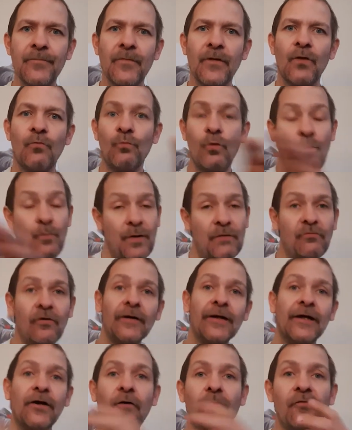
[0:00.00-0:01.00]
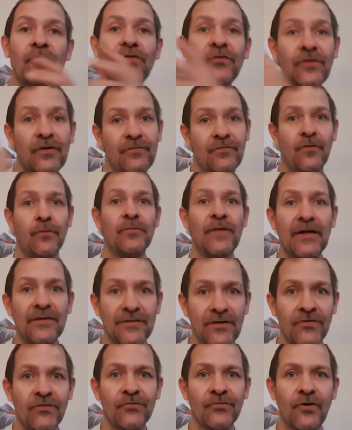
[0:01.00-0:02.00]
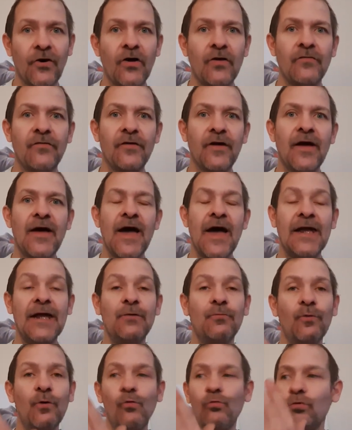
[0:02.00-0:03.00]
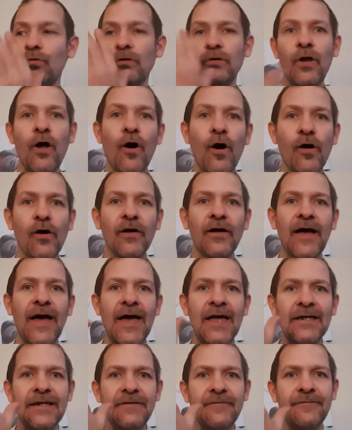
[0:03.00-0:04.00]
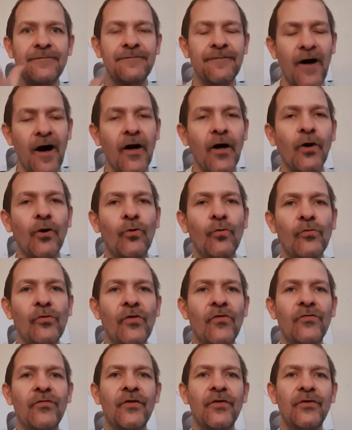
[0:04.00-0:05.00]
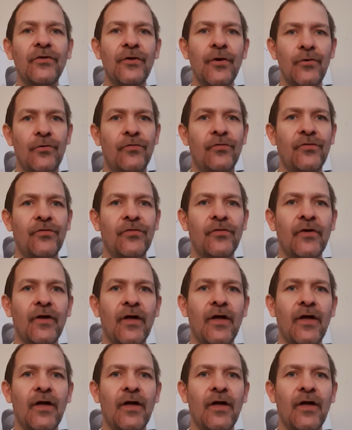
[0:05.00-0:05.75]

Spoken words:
will be running obviously from that disk drive, and it will lock any file that's in use.